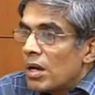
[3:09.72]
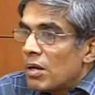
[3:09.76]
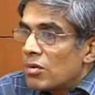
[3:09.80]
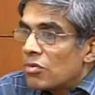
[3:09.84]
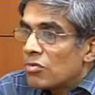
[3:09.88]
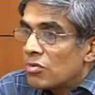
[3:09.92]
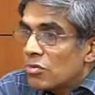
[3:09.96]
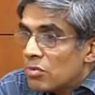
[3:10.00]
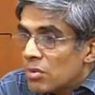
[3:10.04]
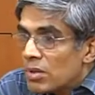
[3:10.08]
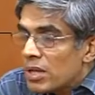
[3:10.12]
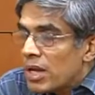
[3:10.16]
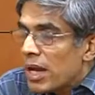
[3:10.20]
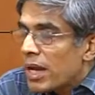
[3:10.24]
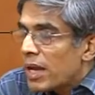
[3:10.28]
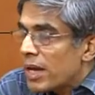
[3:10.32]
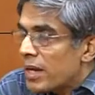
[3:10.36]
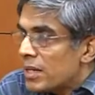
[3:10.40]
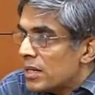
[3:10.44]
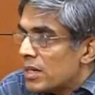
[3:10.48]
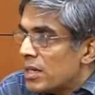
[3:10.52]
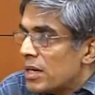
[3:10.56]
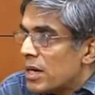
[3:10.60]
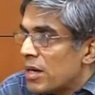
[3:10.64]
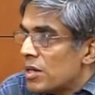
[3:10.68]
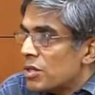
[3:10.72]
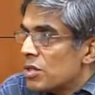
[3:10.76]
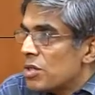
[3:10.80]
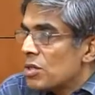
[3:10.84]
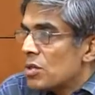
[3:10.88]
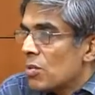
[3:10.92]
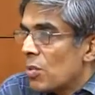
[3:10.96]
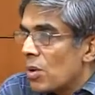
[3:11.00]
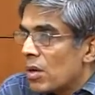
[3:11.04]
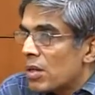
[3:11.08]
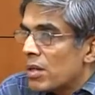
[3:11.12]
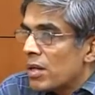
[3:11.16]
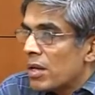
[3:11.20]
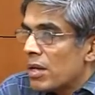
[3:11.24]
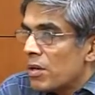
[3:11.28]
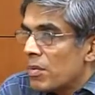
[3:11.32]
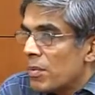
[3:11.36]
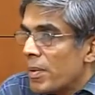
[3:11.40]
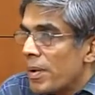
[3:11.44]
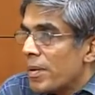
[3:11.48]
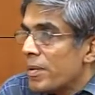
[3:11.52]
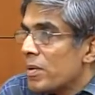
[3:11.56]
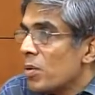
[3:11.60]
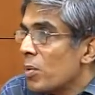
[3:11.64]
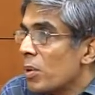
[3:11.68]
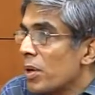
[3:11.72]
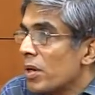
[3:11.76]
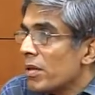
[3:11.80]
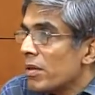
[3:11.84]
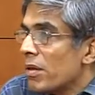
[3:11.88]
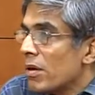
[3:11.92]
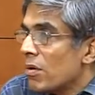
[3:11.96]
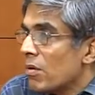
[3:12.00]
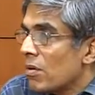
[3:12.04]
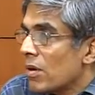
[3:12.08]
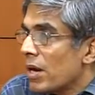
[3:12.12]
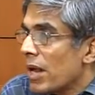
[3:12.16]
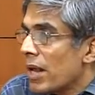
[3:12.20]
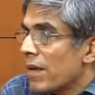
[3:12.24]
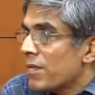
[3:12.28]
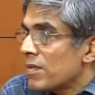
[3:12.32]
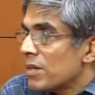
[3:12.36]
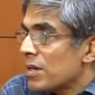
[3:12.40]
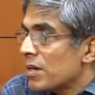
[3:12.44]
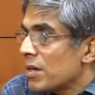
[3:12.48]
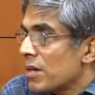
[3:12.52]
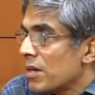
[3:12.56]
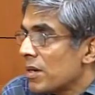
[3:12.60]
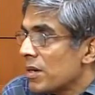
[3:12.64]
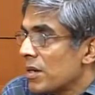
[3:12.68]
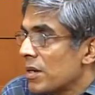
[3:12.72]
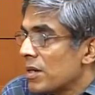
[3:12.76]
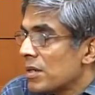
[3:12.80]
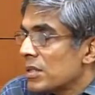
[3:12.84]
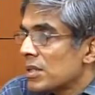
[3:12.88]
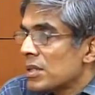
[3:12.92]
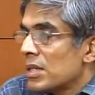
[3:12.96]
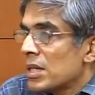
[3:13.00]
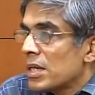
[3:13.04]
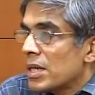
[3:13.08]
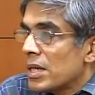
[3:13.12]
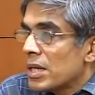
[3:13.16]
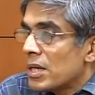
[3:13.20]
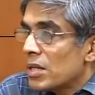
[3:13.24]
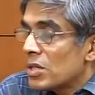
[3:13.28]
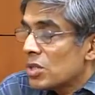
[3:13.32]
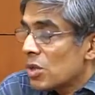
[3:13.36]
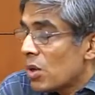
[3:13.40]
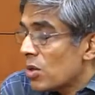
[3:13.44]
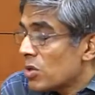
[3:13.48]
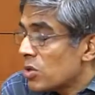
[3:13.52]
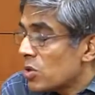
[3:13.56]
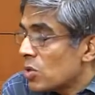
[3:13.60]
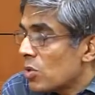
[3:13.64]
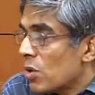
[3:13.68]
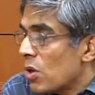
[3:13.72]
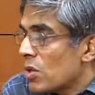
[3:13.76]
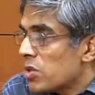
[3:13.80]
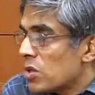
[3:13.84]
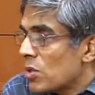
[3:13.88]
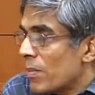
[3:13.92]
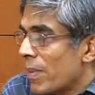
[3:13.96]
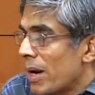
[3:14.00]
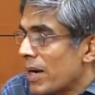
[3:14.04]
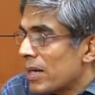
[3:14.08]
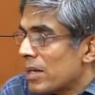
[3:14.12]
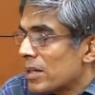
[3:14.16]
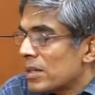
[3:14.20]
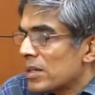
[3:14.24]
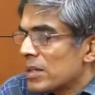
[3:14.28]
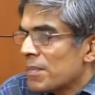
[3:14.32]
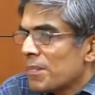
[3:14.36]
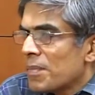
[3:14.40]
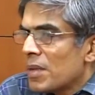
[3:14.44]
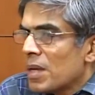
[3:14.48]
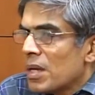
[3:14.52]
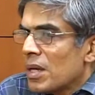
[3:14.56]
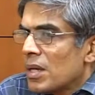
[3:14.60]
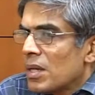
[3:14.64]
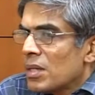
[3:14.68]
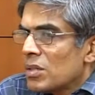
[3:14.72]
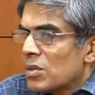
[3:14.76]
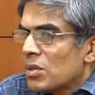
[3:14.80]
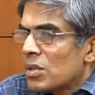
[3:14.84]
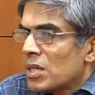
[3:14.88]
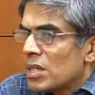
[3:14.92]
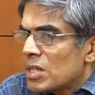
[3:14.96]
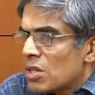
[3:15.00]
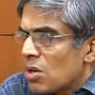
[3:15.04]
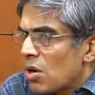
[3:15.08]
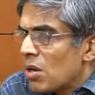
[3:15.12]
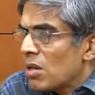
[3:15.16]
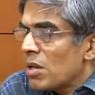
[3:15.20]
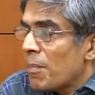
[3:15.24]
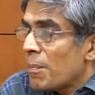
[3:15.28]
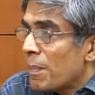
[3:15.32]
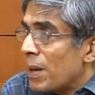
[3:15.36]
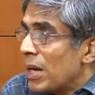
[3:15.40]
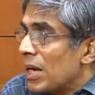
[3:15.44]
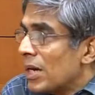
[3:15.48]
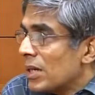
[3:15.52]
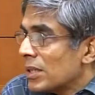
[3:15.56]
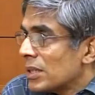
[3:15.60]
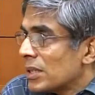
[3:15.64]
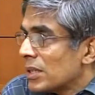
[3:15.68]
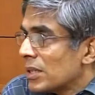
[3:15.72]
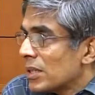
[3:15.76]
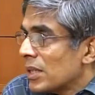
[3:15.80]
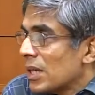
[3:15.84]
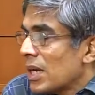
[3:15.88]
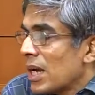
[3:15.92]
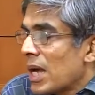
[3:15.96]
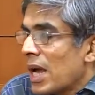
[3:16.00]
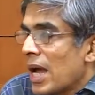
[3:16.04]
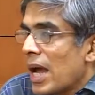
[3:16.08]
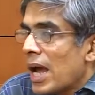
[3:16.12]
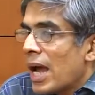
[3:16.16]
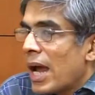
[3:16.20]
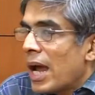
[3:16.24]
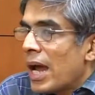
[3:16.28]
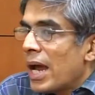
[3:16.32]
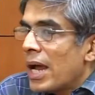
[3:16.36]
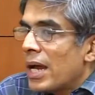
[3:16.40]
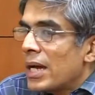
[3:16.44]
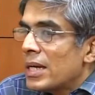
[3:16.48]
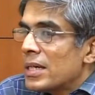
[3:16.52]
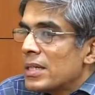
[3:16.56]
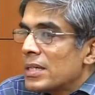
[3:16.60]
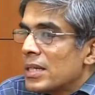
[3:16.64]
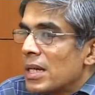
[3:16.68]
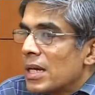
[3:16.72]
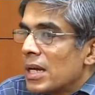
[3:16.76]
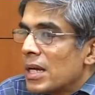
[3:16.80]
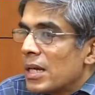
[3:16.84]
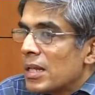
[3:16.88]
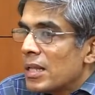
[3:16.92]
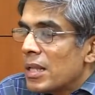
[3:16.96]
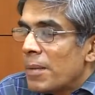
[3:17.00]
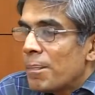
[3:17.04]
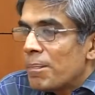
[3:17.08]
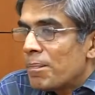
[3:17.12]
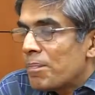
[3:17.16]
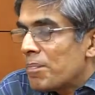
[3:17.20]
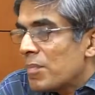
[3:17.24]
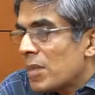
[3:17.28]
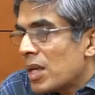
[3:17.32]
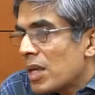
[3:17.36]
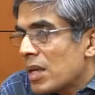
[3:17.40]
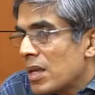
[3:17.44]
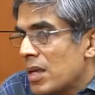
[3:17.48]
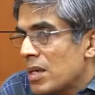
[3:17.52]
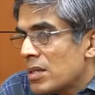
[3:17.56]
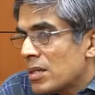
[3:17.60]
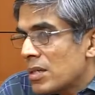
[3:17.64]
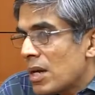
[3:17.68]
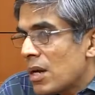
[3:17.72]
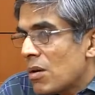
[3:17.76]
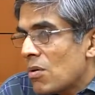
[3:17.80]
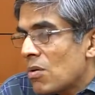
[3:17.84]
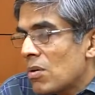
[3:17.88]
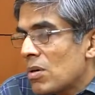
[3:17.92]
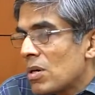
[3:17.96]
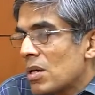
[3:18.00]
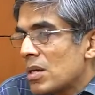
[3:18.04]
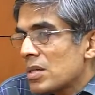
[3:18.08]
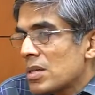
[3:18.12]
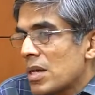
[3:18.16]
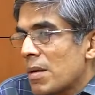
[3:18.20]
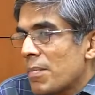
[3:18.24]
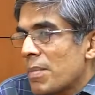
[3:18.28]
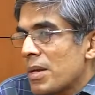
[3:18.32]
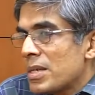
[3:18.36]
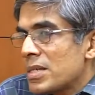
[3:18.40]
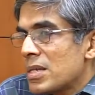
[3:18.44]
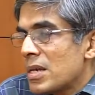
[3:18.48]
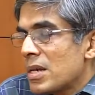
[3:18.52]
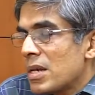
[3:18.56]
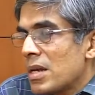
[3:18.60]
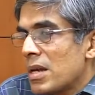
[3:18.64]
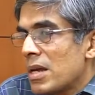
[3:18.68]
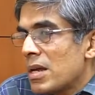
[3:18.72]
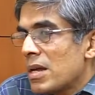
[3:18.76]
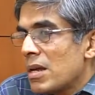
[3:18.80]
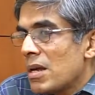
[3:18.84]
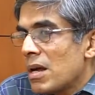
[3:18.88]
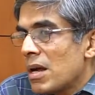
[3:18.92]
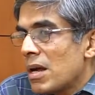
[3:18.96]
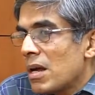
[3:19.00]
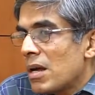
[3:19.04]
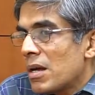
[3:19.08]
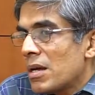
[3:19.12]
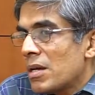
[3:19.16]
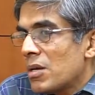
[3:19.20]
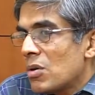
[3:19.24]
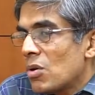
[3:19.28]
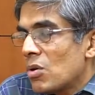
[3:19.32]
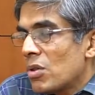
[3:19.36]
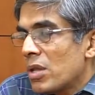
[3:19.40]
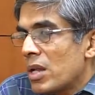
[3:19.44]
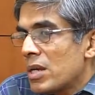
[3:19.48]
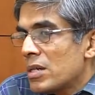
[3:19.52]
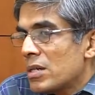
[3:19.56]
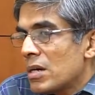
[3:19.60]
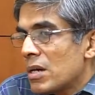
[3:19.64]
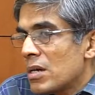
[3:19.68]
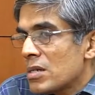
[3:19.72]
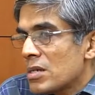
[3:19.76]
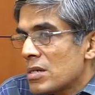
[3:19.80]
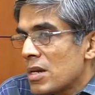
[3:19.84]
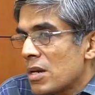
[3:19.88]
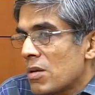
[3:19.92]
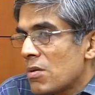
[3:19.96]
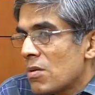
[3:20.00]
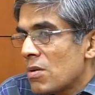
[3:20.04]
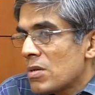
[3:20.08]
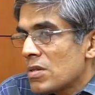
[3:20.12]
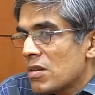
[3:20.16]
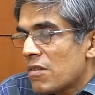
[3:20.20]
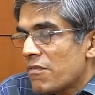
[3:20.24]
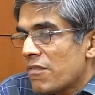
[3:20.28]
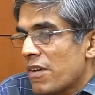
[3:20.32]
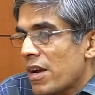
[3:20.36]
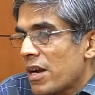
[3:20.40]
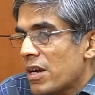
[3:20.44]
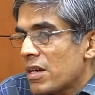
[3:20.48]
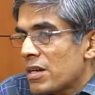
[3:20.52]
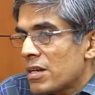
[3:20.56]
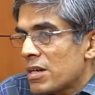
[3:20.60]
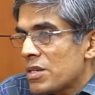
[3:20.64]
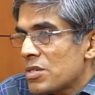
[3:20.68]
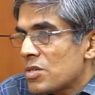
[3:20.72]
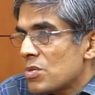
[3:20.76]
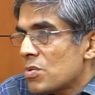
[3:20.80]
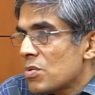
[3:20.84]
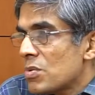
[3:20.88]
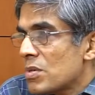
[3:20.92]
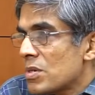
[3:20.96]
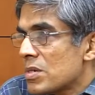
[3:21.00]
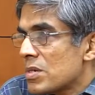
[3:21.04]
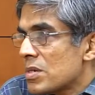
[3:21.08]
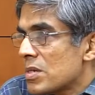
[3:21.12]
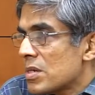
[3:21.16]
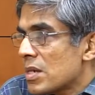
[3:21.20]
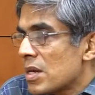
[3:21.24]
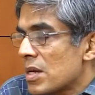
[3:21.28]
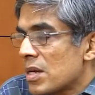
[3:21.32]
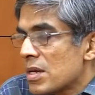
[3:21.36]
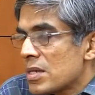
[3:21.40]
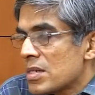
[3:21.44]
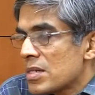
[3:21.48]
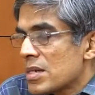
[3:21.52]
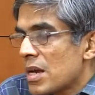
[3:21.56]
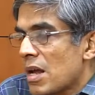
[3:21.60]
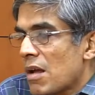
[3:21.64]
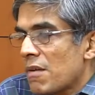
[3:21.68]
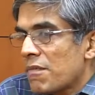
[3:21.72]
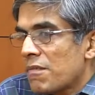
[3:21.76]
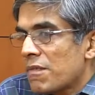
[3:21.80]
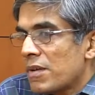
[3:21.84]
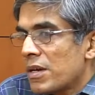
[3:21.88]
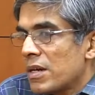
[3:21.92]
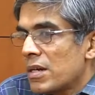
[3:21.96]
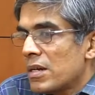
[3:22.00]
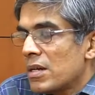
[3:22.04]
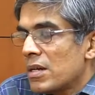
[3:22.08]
through the IIT, in addition to what they may be doing in their own lives and careers, is also matters. So these are all the pillars, and the key stakeholders are basically the internal stakeholders are faculty, students, staff,